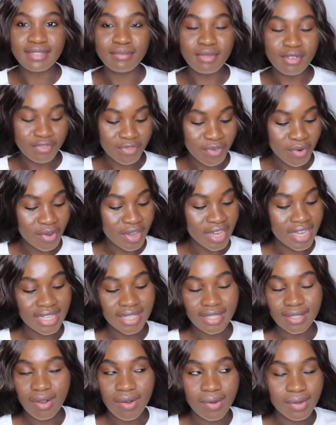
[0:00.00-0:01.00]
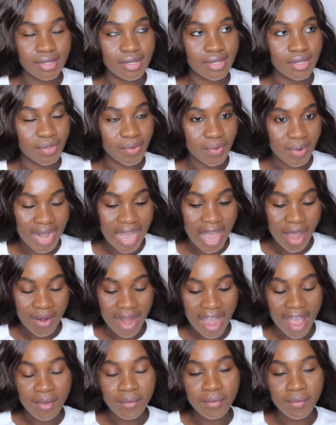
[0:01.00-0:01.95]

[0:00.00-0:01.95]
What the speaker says: before it all sold out.